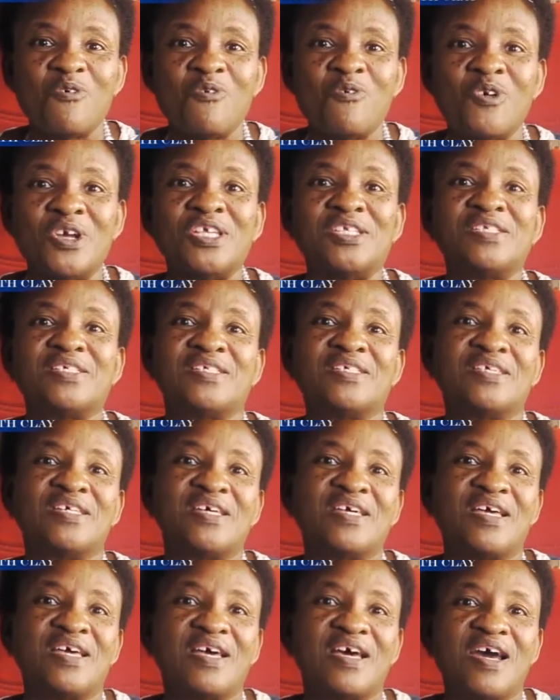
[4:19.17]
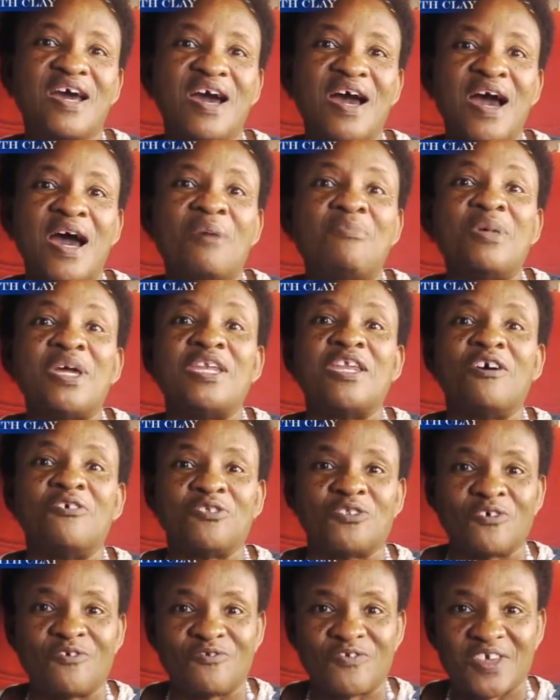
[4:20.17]
which are made
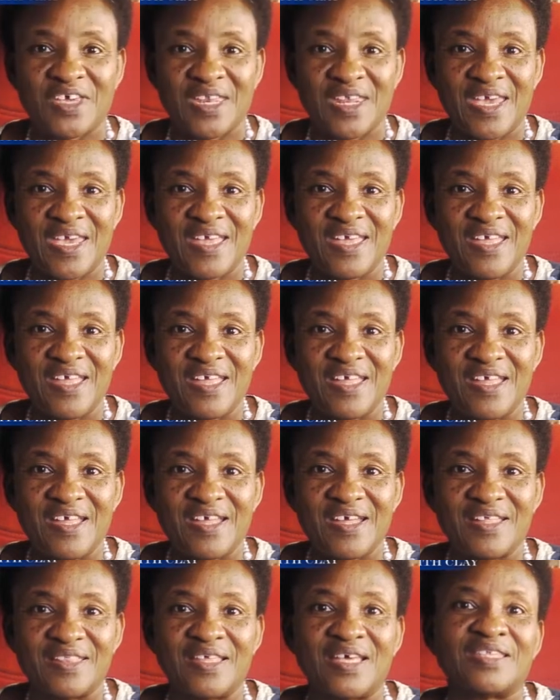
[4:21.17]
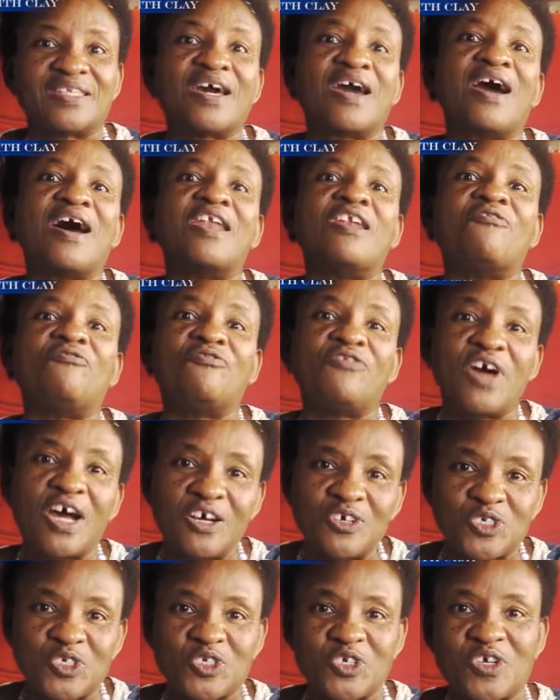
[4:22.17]
out of clay that can
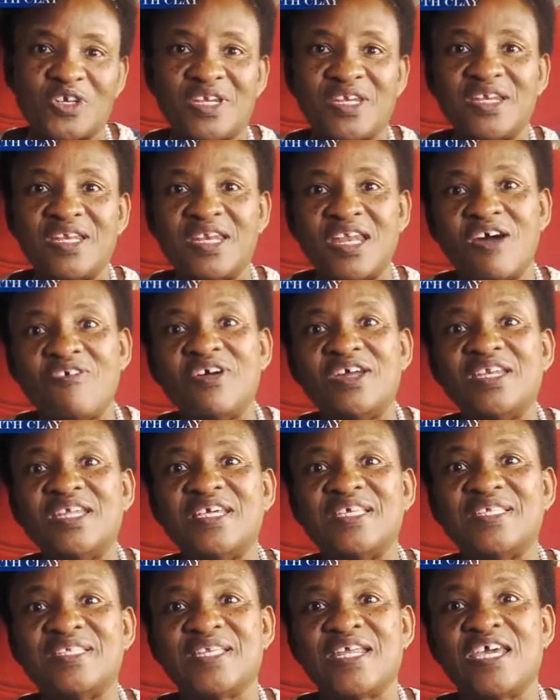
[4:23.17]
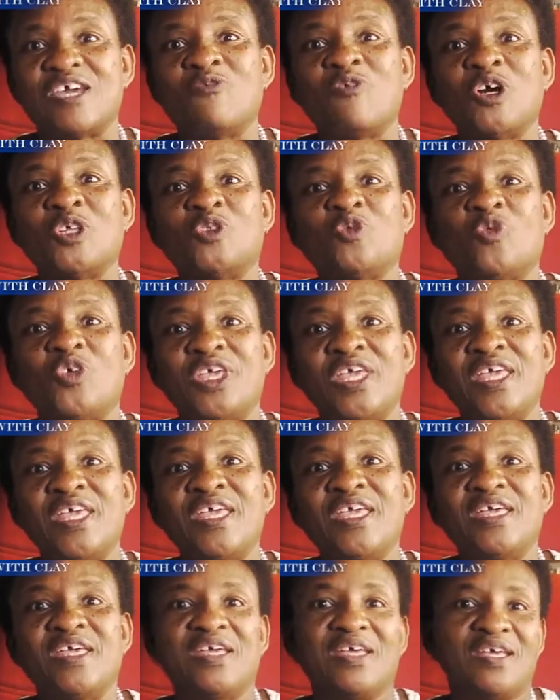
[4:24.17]
function nowadays like what we
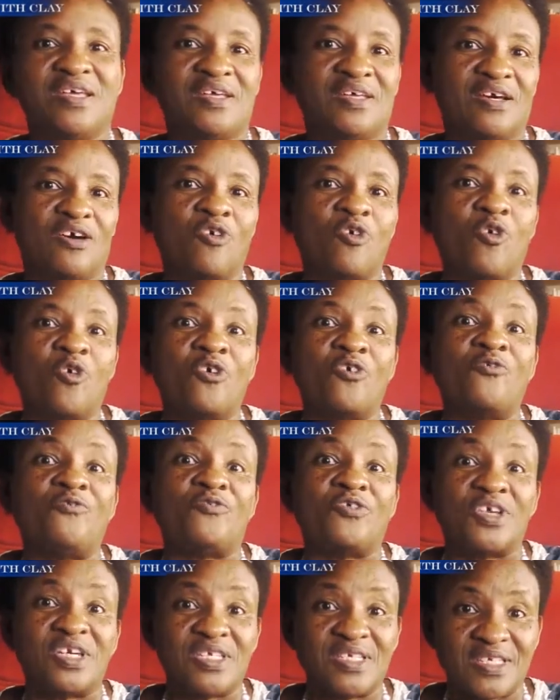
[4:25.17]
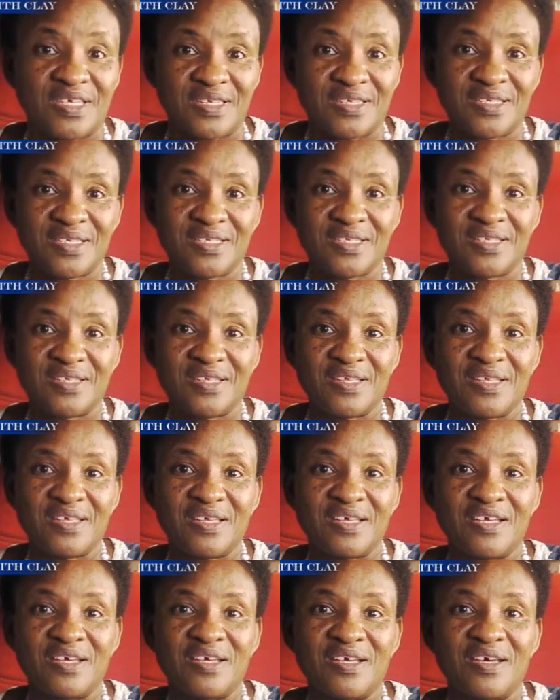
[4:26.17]
call fridges.
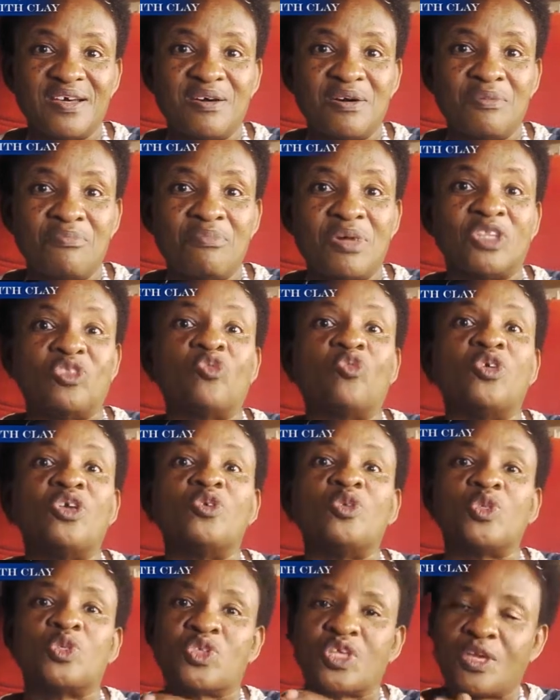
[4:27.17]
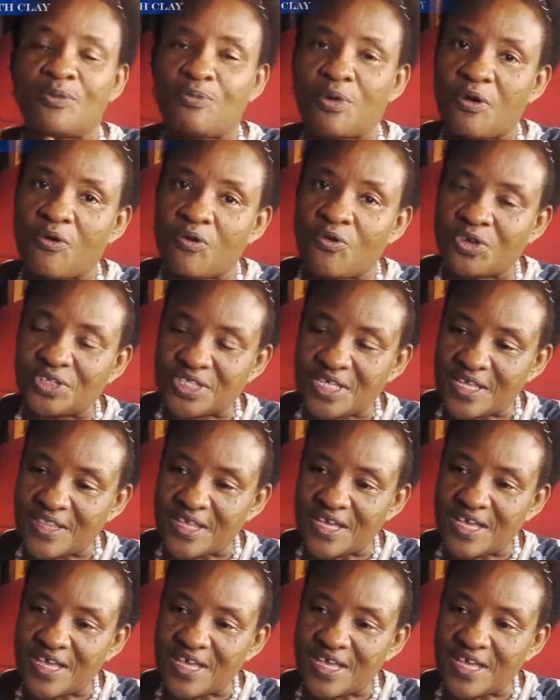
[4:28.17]
But we used to keep our water